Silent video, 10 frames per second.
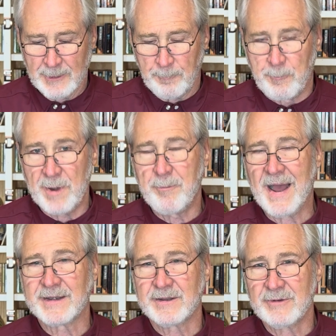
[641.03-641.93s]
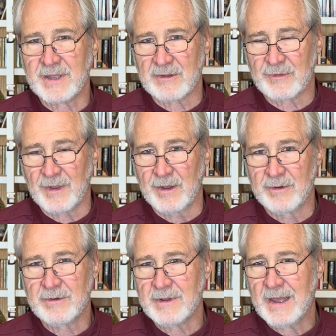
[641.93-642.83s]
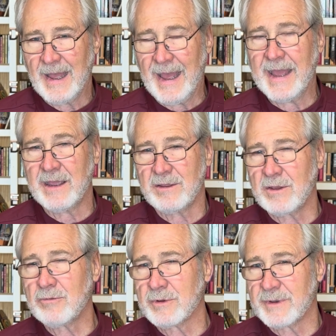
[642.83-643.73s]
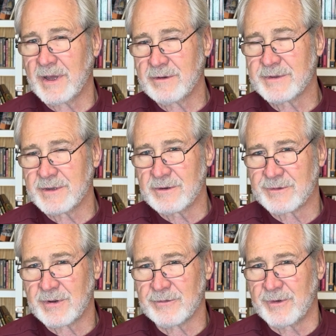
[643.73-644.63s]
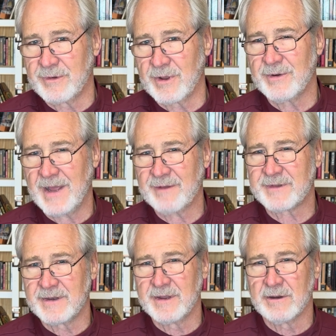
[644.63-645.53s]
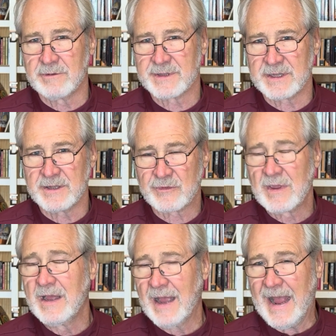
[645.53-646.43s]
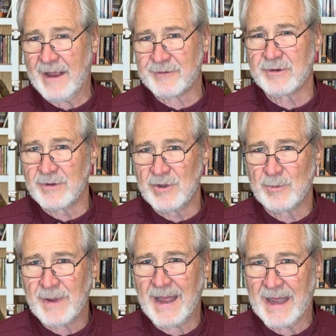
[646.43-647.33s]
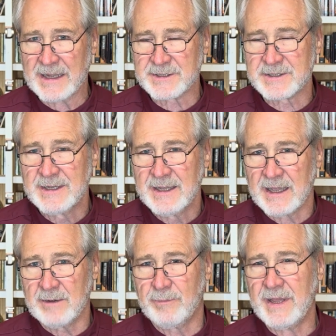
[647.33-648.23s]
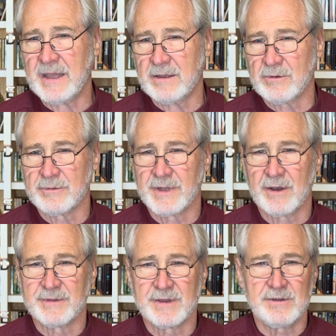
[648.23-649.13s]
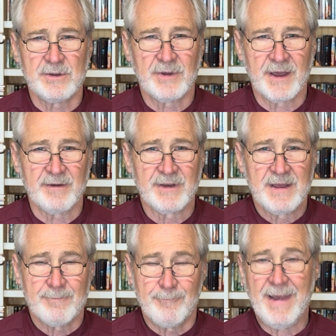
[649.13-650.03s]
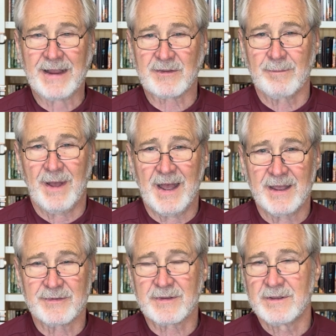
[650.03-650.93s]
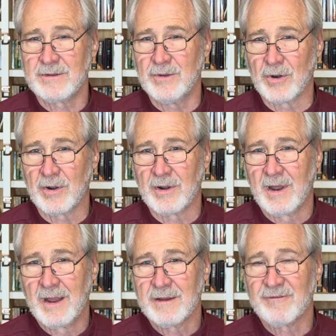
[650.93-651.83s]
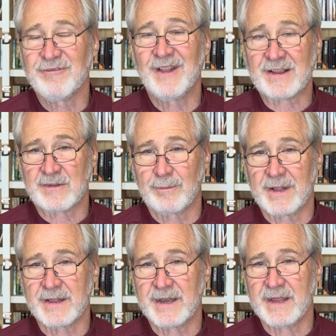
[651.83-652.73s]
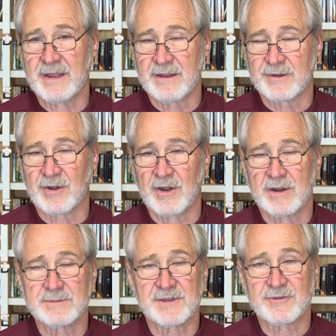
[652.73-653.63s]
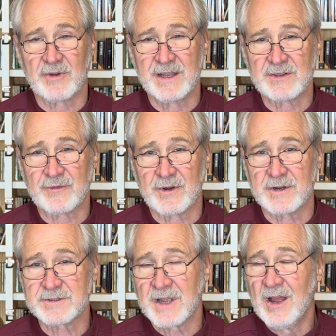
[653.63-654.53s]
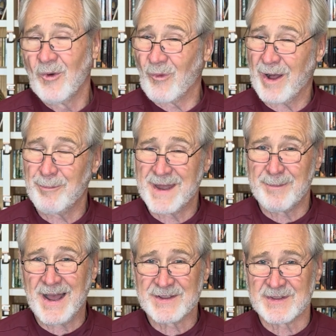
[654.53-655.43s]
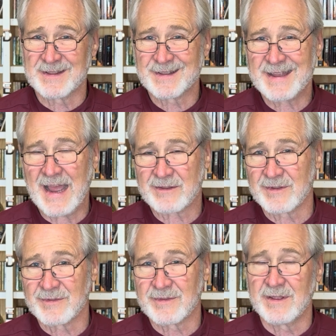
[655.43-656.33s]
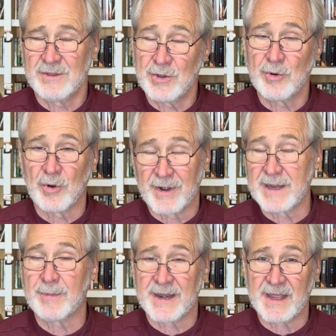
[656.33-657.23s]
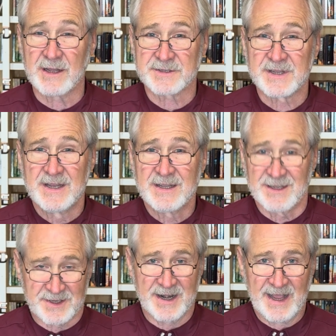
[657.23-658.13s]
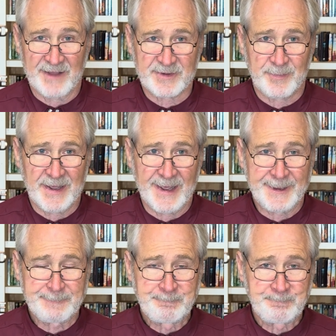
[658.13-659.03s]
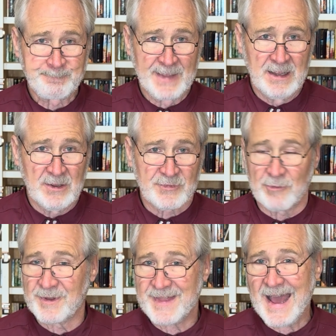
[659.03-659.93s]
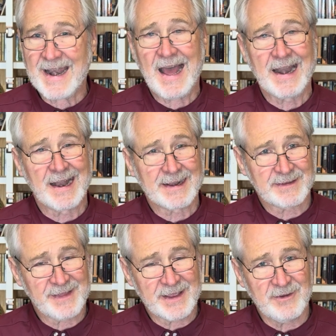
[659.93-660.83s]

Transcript: But by doing so, A, you will know that your children don't have to deal with this after you pass, and B, you'll know that you have maximized your flexibility in terms of transfers while minimizing the taxes that you or anybody else is going to have to pay. So with that, I'd like to thank you